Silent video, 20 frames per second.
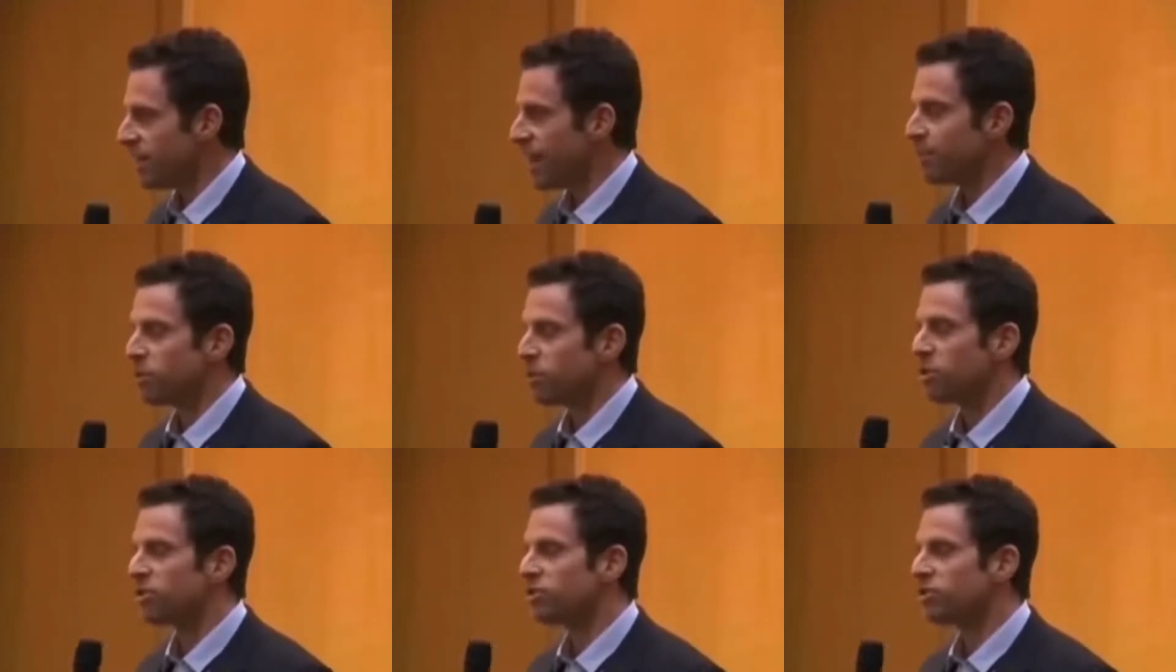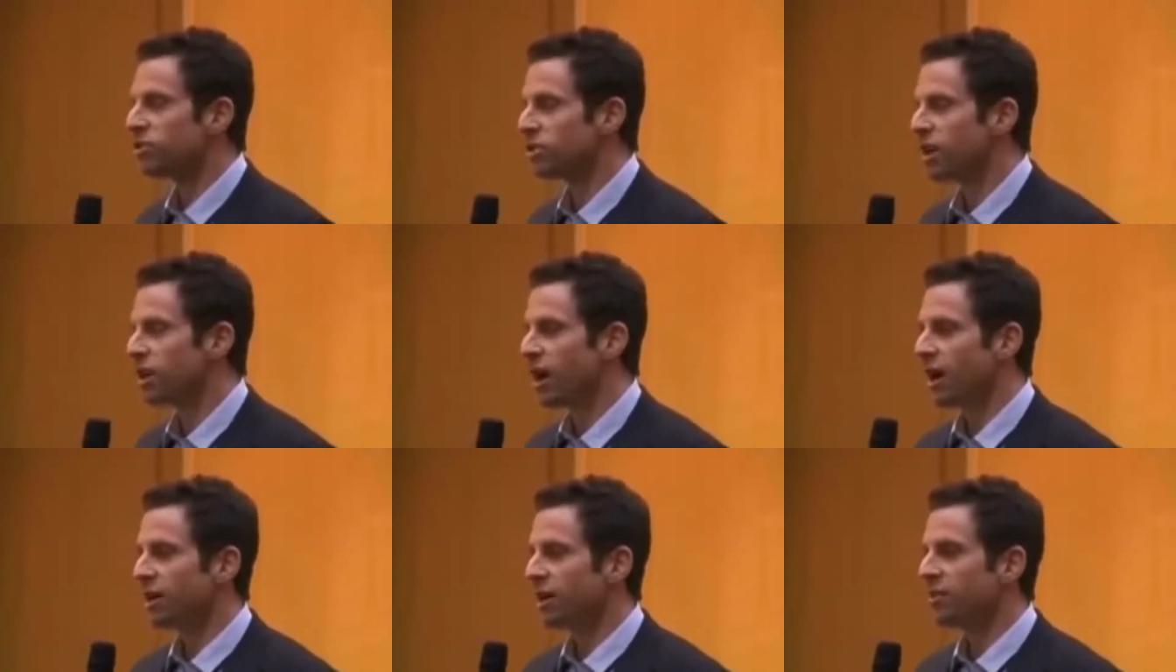that
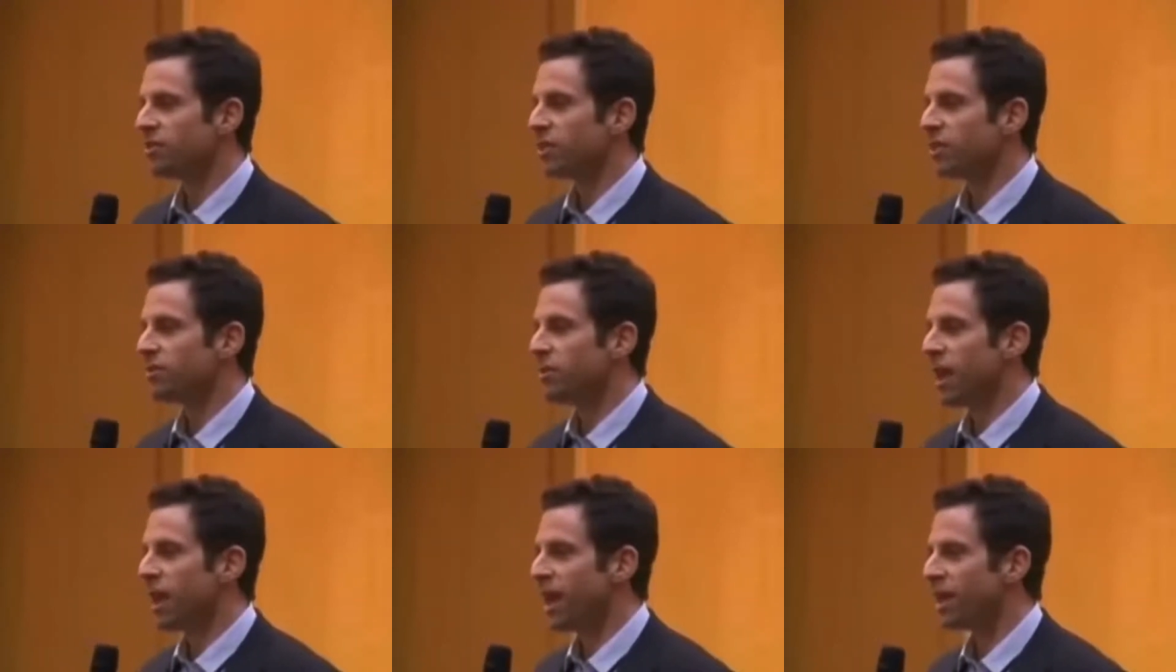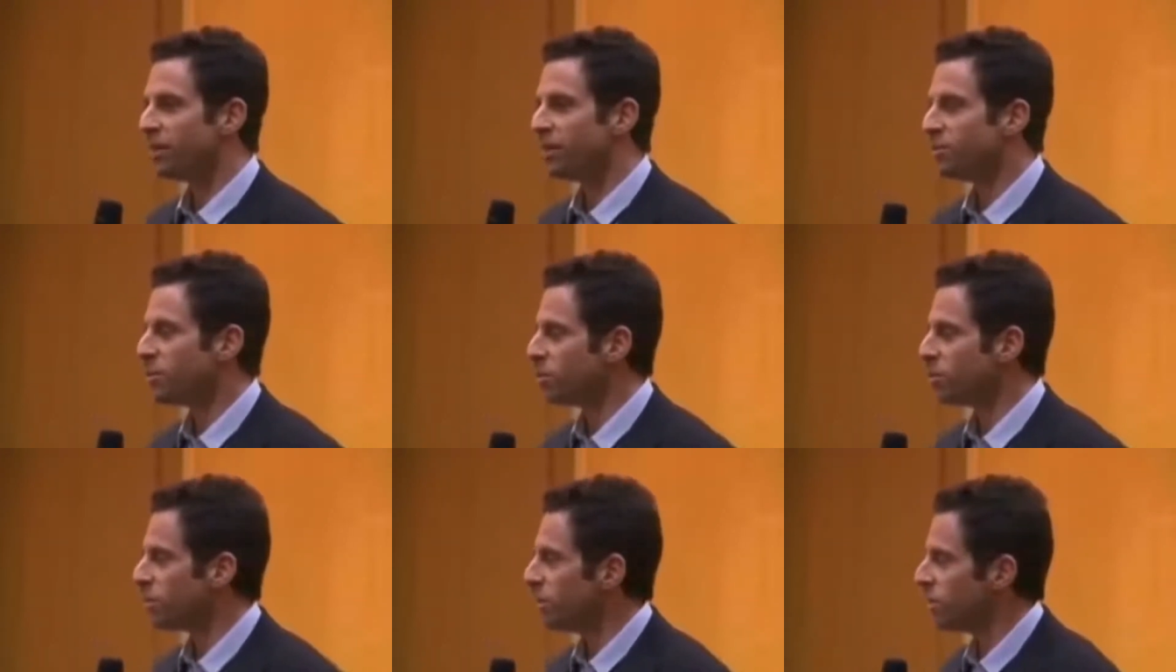personal God is
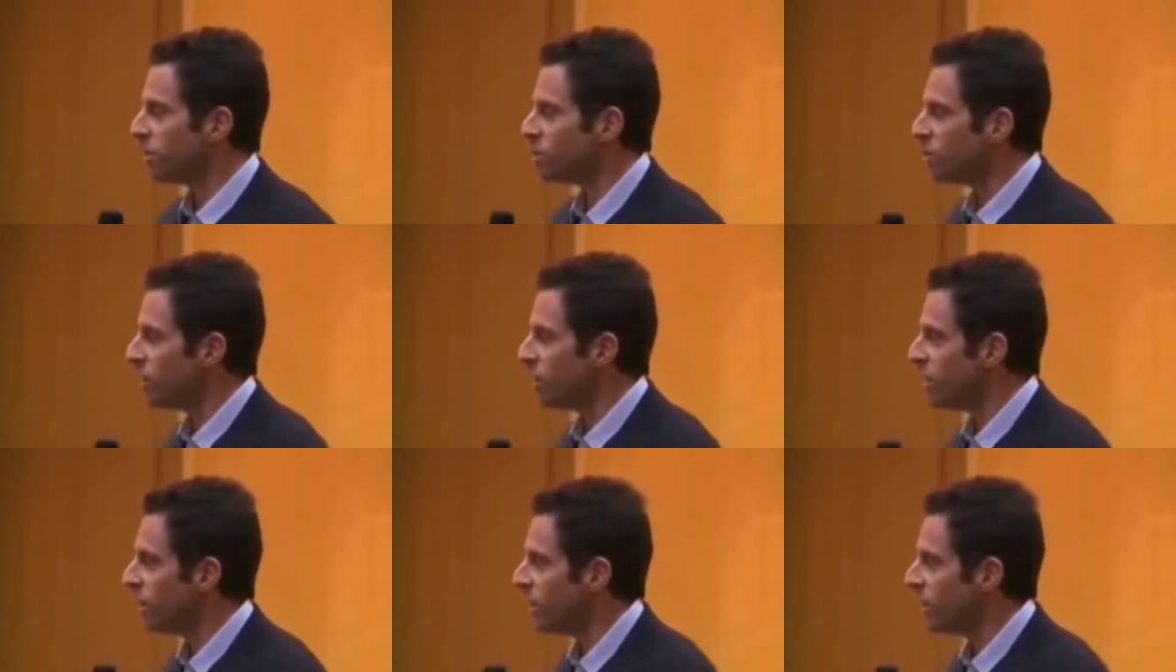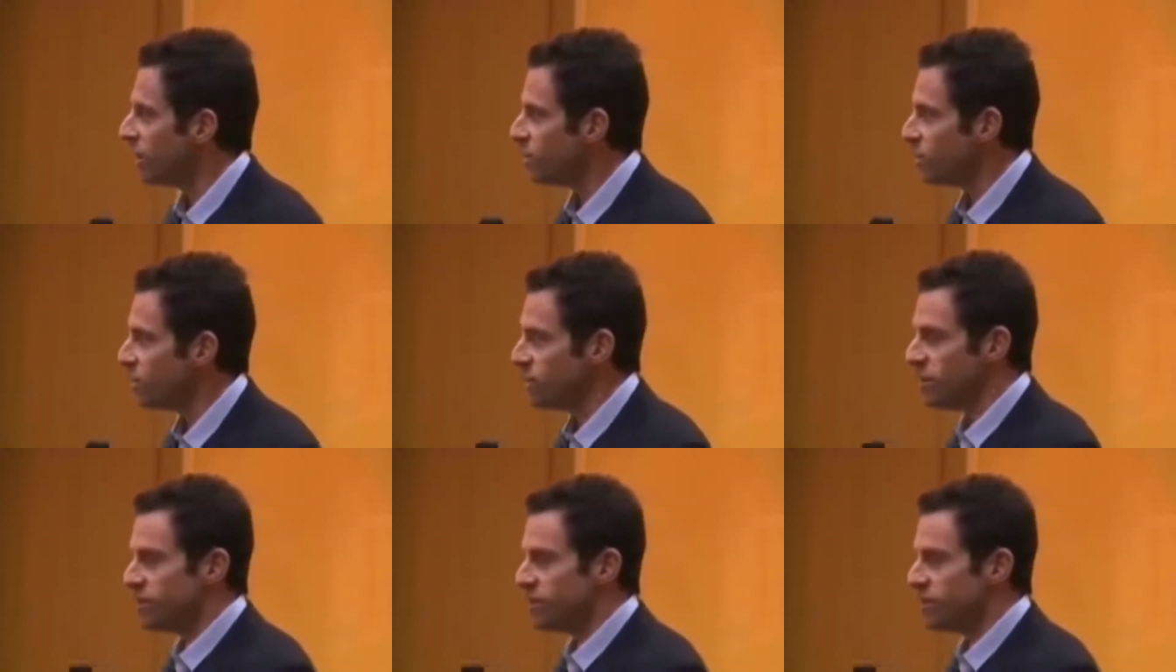compatible with, with,